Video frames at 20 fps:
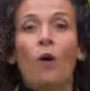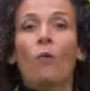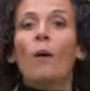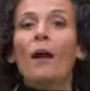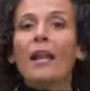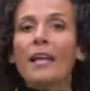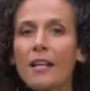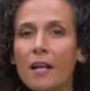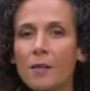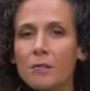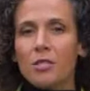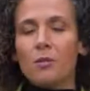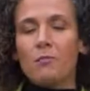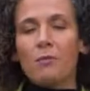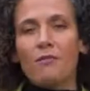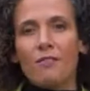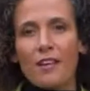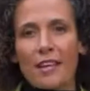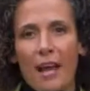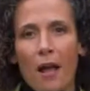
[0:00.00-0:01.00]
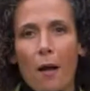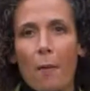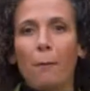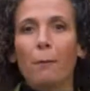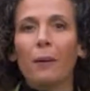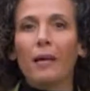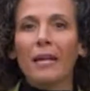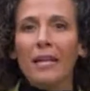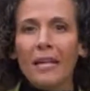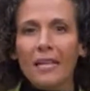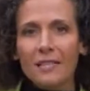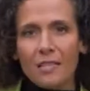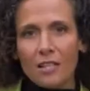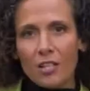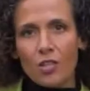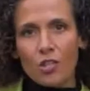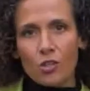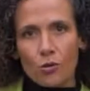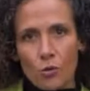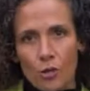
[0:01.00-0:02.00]
When it comes to moving out, please
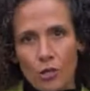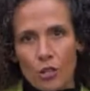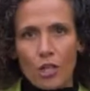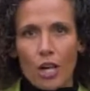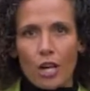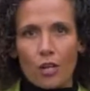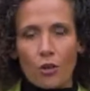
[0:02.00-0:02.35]
ensure you check